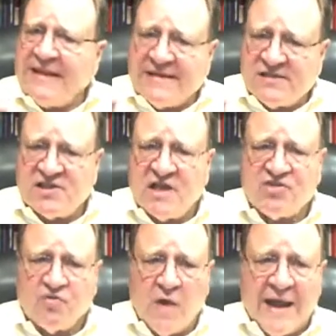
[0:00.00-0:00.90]
in
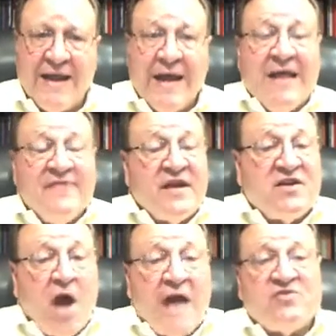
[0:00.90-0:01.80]
such a way that
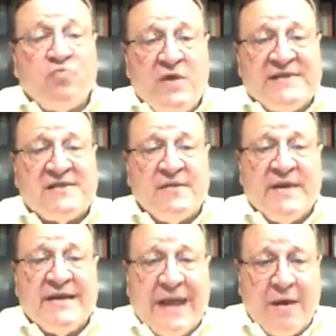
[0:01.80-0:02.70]
God's wisdom
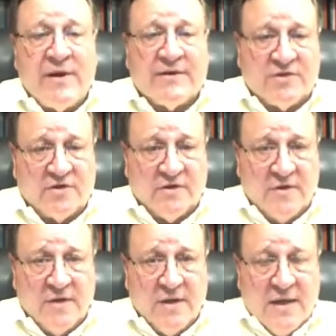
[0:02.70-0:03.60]
and character
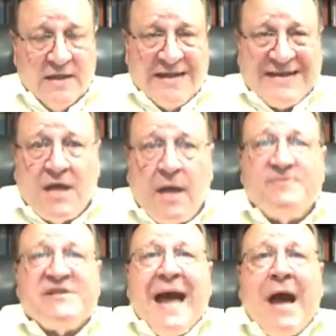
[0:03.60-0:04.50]
that
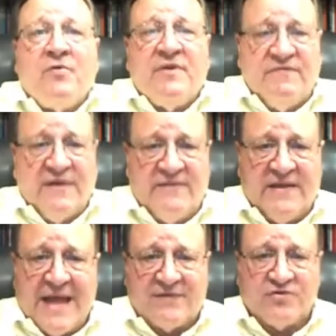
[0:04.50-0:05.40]
comes out of
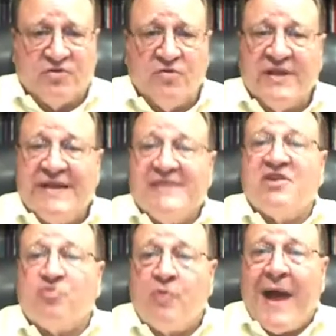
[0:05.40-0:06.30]
living that truth is
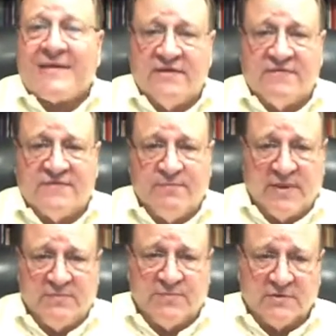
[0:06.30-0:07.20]
attractive to
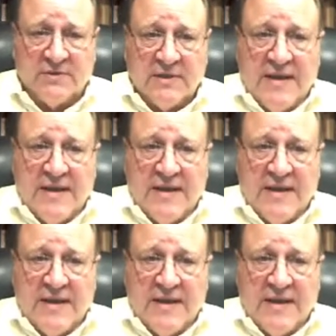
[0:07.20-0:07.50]
people.